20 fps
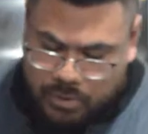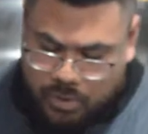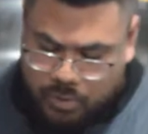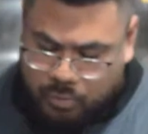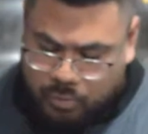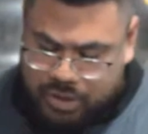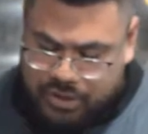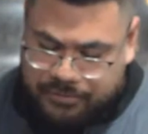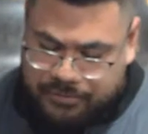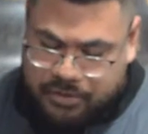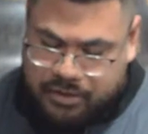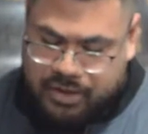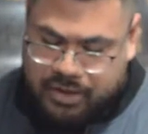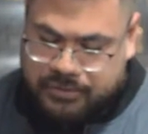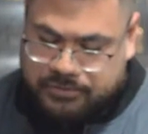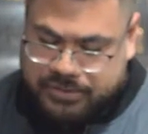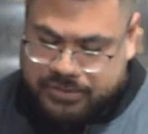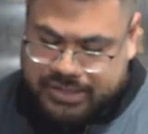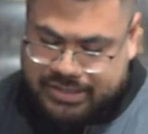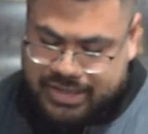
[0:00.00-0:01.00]
one of the
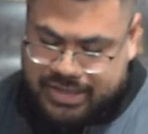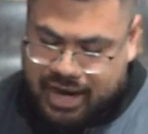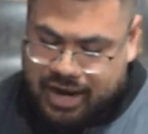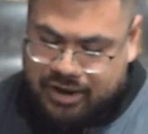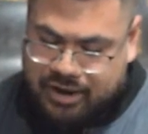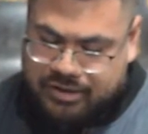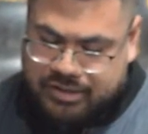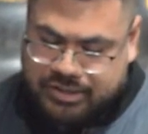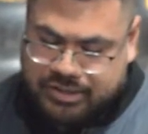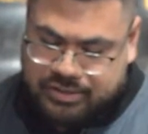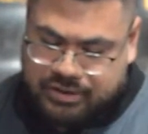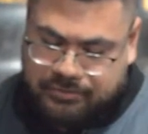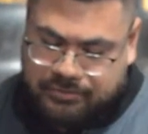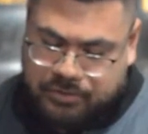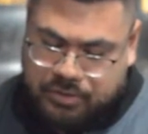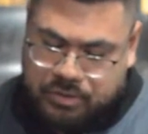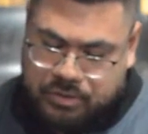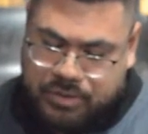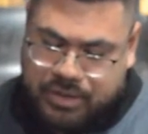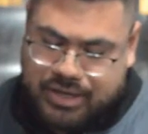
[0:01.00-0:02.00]
evil desires of
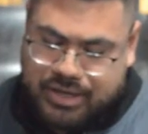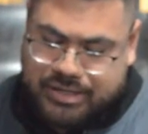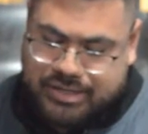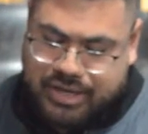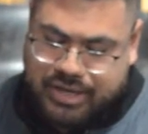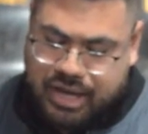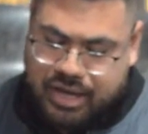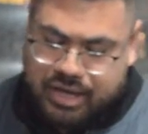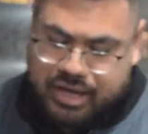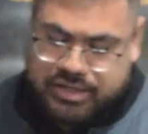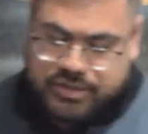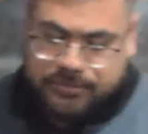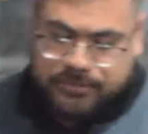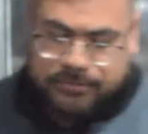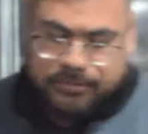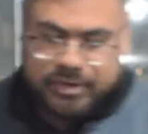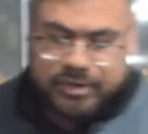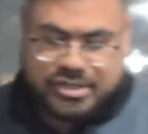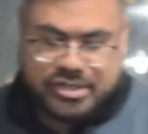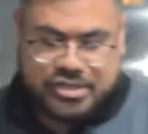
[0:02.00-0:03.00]
youth is getting into
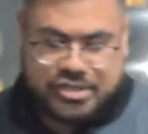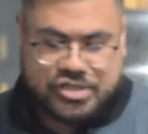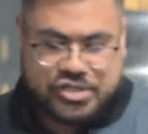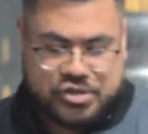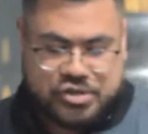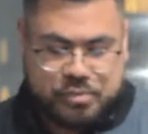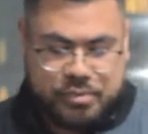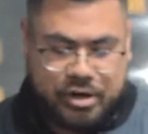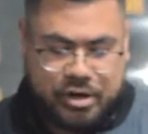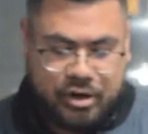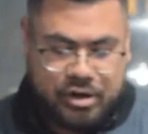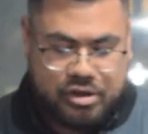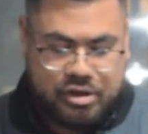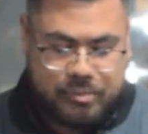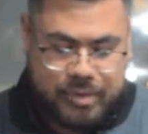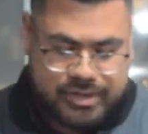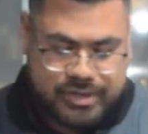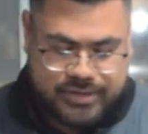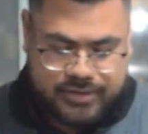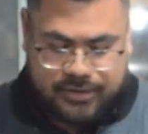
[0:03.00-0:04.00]
foolish and stupid
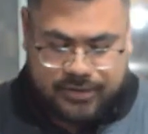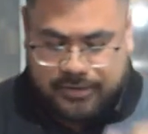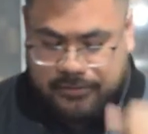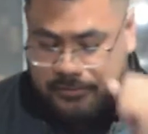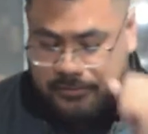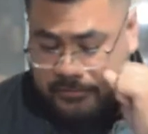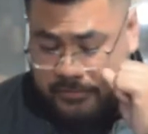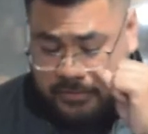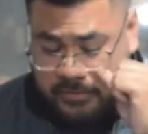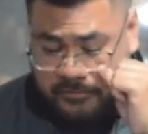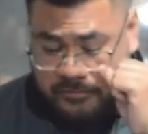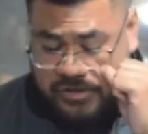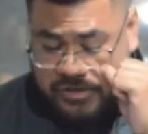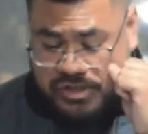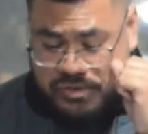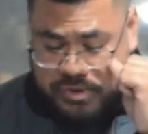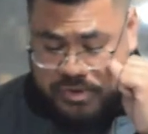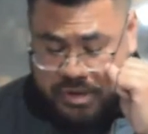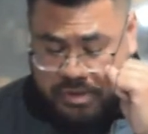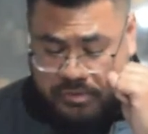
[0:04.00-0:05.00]
arguments from verse
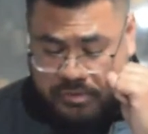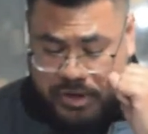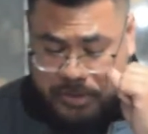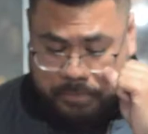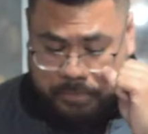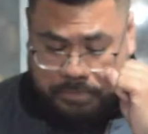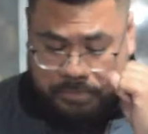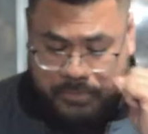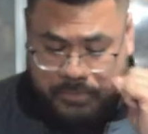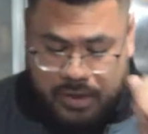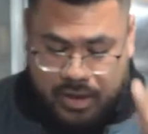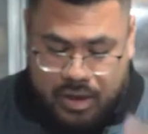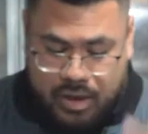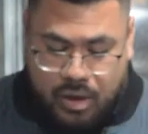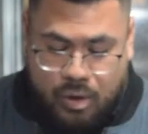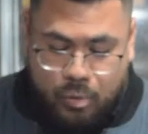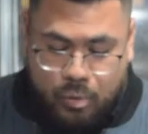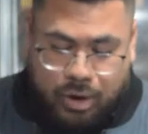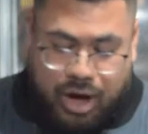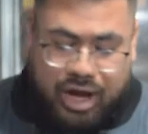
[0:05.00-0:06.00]
23.
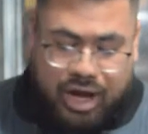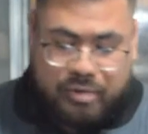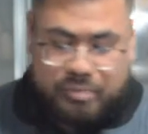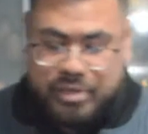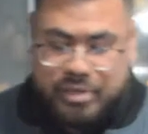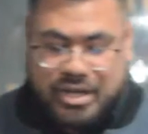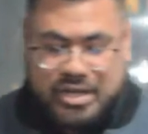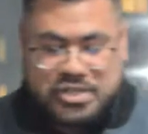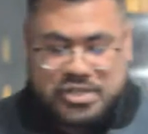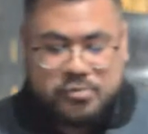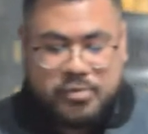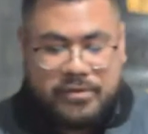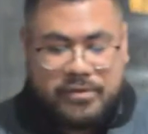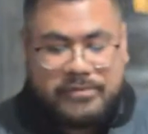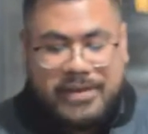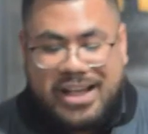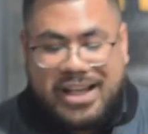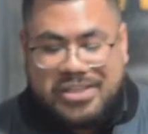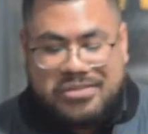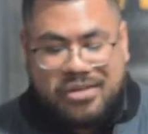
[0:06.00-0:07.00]
Why? Because we
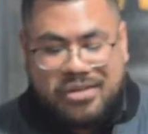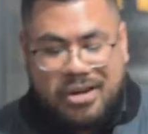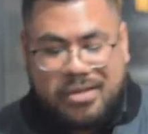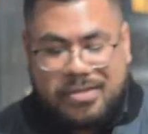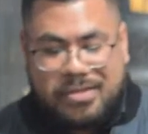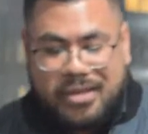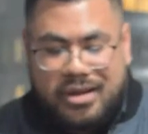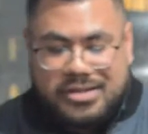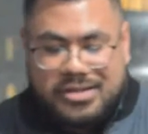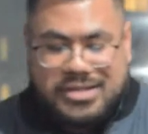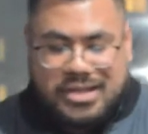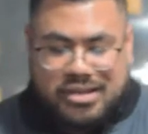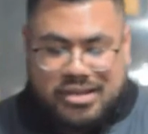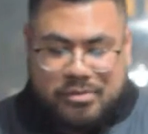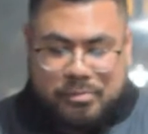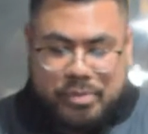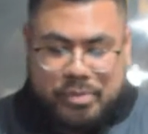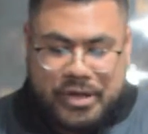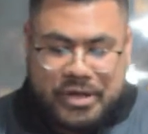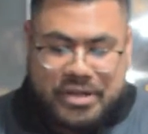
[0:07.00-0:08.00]
value our thoughts and
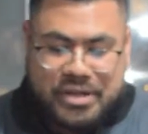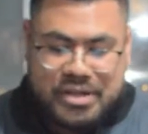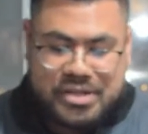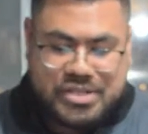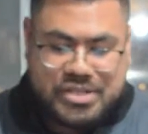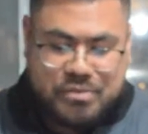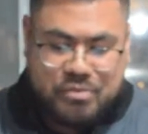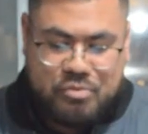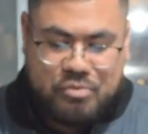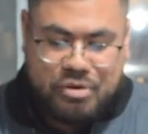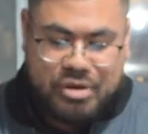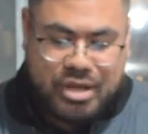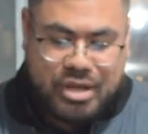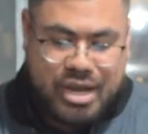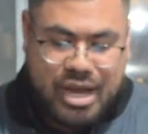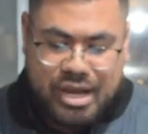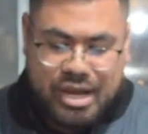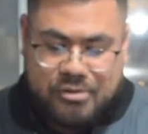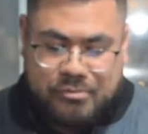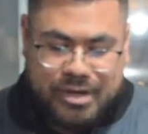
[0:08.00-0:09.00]
opinions more than
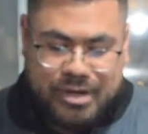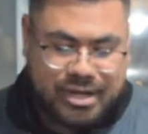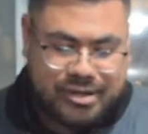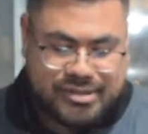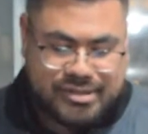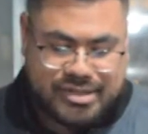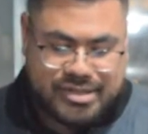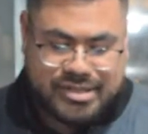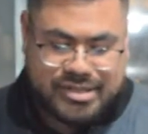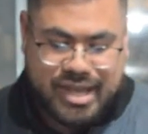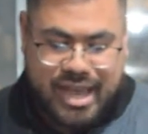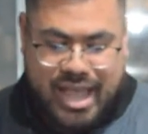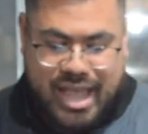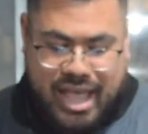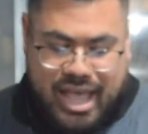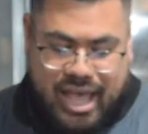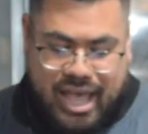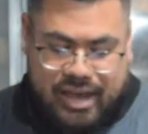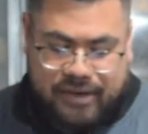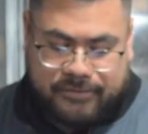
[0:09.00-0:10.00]
anyone else's
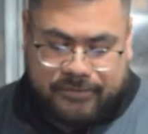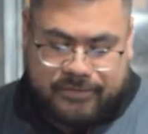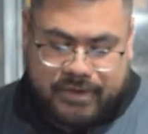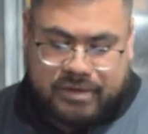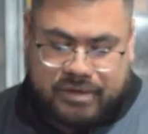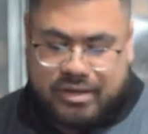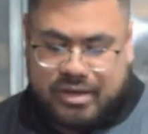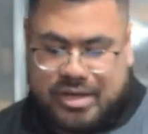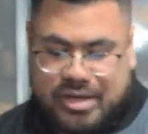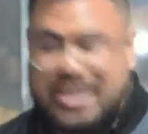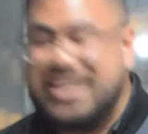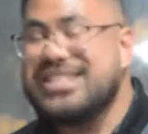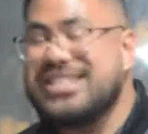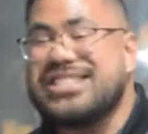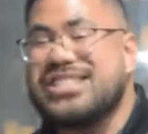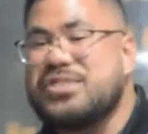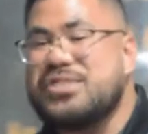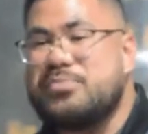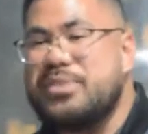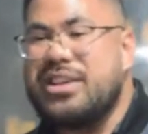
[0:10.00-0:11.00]
and feel the need to
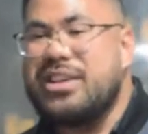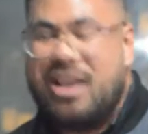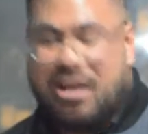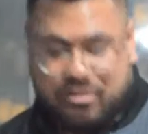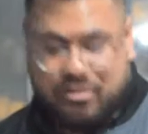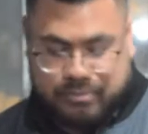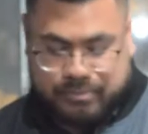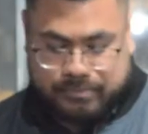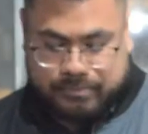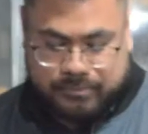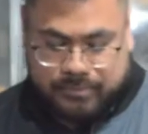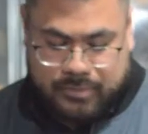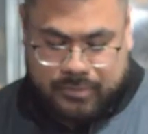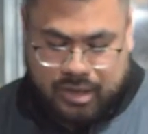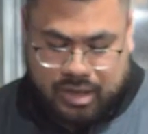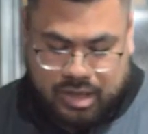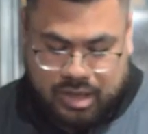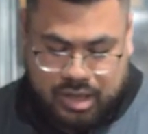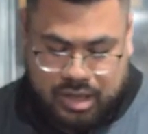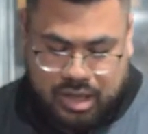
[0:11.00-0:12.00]
speak out.
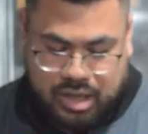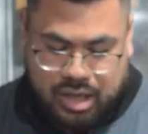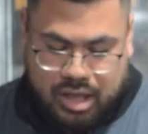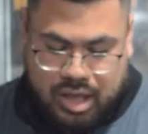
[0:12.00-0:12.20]
Mm.